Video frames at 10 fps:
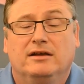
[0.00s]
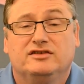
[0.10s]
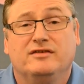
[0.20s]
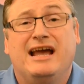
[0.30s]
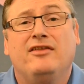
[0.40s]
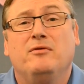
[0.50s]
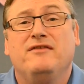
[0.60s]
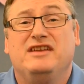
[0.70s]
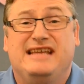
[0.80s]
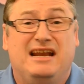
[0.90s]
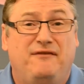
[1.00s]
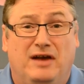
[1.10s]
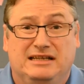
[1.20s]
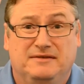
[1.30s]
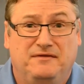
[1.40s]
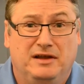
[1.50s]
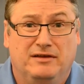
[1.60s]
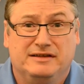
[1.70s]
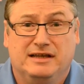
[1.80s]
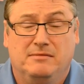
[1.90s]
So now that we've identified some
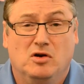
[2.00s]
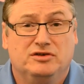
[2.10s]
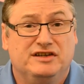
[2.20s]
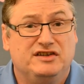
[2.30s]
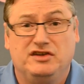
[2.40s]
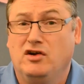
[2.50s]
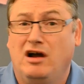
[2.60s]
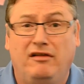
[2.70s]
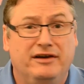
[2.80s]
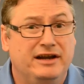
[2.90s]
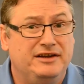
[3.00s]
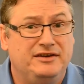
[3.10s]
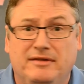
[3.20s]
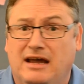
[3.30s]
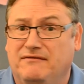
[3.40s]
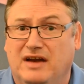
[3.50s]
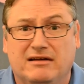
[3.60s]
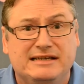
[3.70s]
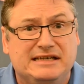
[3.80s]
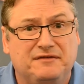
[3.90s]
feelings and emotions, and you all are going to that
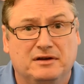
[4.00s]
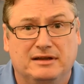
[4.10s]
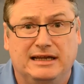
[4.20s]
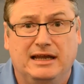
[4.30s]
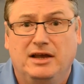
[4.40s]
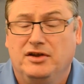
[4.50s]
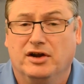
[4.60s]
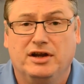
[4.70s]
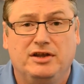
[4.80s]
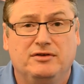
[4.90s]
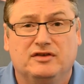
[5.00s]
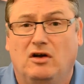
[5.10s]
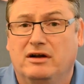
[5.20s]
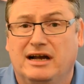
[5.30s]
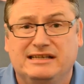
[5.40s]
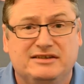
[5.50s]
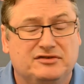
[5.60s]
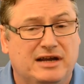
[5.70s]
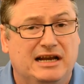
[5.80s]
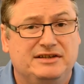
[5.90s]
very differently, you're going to use all kinds of
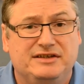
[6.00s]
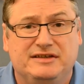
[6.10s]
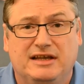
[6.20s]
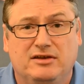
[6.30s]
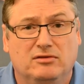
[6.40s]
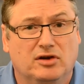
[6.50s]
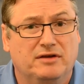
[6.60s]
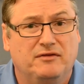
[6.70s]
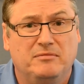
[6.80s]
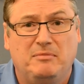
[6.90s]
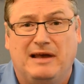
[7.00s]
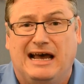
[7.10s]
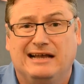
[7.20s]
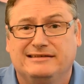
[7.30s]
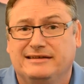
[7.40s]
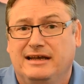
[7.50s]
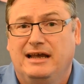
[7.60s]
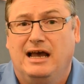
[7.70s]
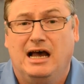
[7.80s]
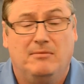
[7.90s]
strategies that you learned from the past
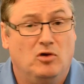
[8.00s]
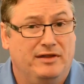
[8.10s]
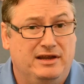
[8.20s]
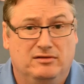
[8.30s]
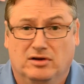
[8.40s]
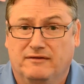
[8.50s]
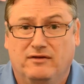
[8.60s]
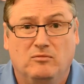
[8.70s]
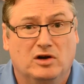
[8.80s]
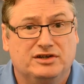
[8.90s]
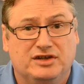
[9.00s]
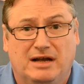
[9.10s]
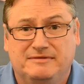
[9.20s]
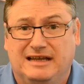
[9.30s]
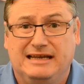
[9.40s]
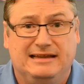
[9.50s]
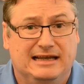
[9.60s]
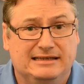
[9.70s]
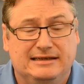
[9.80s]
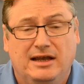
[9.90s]
um, or that you learned from workshops like
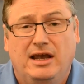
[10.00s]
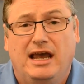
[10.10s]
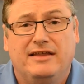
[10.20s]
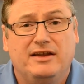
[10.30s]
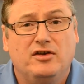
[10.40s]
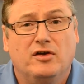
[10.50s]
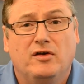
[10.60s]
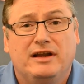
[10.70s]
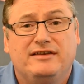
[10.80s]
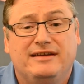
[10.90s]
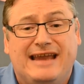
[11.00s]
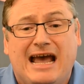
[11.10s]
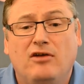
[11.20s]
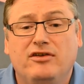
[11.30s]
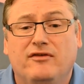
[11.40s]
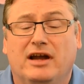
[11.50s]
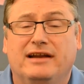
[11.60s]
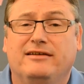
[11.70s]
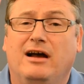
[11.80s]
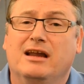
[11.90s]
this, and then you're going to, now you've got to
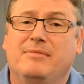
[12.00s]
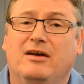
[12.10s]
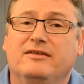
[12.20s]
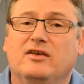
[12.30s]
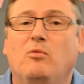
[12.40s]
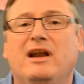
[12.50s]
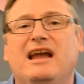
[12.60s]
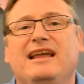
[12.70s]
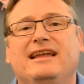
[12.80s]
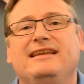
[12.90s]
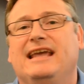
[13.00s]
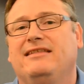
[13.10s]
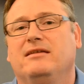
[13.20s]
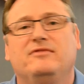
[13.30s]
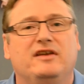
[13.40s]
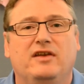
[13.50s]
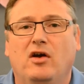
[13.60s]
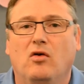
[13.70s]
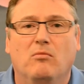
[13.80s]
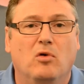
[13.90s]
talk about, so when I can get them to
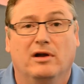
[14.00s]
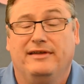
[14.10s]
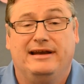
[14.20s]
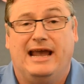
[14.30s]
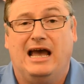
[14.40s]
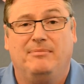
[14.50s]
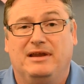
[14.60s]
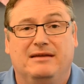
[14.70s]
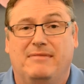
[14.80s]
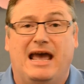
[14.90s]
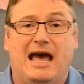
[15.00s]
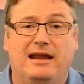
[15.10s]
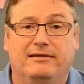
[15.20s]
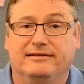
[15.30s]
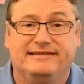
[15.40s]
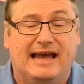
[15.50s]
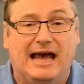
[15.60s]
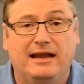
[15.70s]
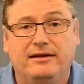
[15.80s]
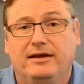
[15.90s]
know more than happy and mad and
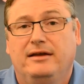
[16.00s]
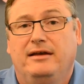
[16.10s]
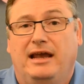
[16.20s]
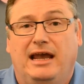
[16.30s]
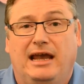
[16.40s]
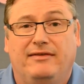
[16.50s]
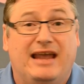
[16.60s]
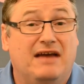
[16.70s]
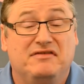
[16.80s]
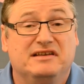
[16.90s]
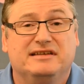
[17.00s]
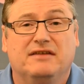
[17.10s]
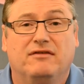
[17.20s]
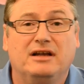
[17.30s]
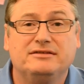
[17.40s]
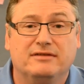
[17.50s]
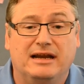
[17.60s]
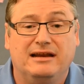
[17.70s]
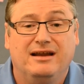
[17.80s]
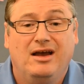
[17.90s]
sad, and they have things like frustrated,